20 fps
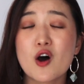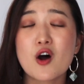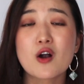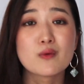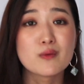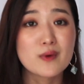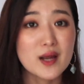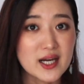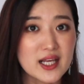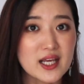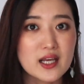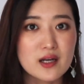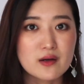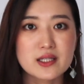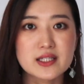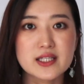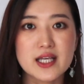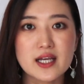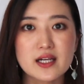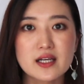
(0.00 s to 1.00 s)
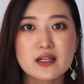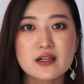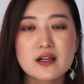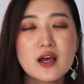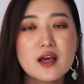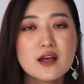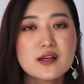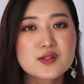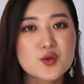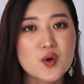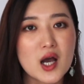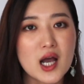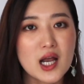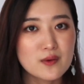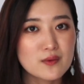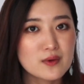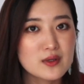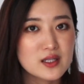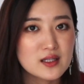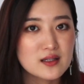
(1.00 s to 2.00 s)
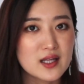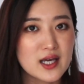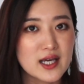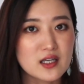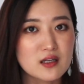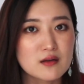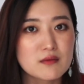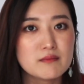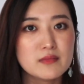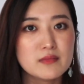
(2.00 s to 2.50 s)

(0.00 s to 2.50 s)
already irritated. So I really like